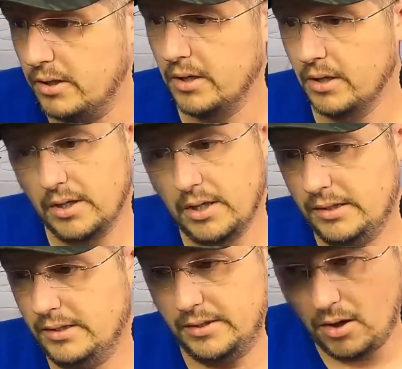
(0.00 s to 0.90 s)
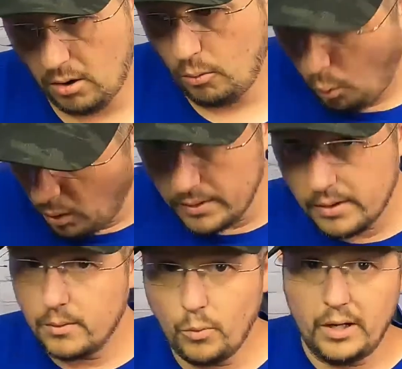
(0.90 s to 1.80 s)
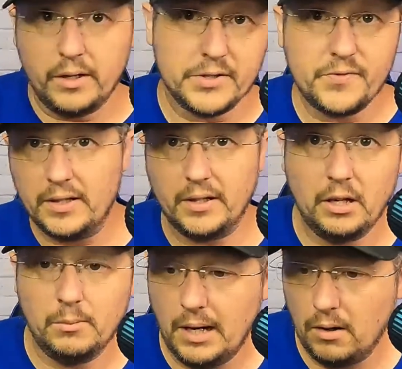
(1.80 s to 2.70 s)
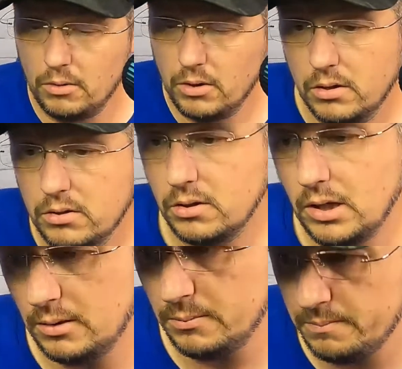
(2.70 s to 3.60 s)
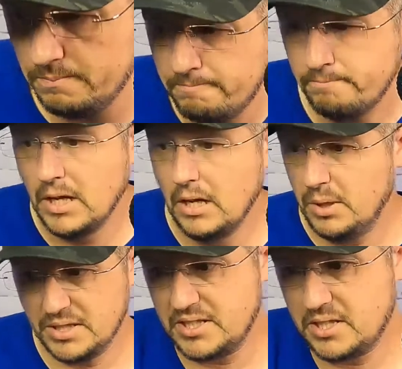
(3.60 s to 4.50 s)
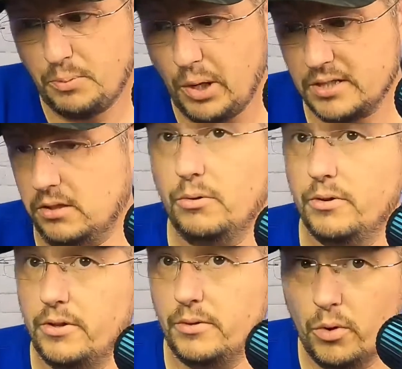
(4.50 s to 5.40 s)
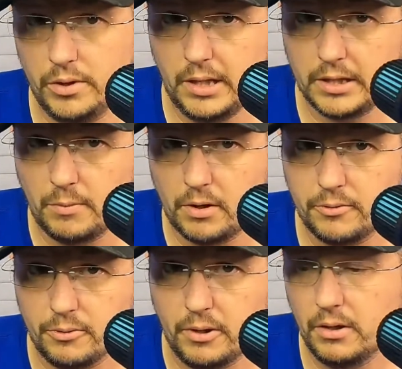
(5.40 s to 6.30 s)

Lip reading: And then the R1, when it does finally come out, because this is priced lower than the 1DX Mark III.